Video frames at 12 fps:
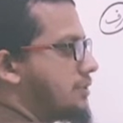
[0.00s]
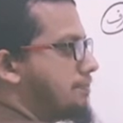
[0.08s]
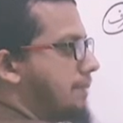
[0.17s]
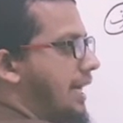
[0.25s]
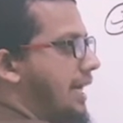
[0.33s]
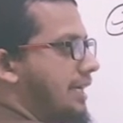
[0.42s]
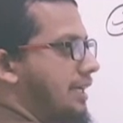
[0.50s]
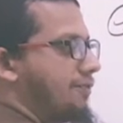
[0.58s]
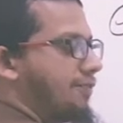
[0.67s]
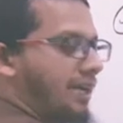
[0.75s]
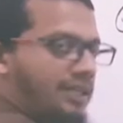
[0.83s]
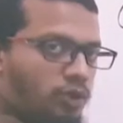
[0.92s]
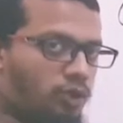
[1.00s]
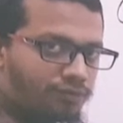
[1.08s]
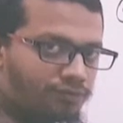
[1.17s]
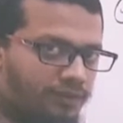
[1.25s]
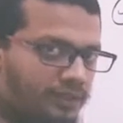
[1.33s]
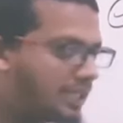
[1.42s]
ma in front
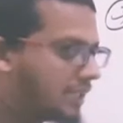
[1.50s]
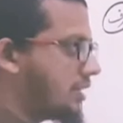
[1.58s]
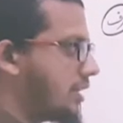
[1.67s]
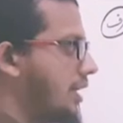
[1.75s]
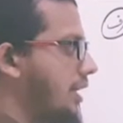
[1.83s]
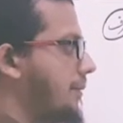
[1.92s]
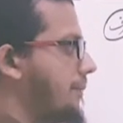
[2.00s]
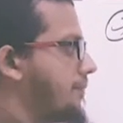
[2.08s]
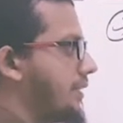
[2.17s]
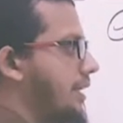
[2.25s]
of Nasara,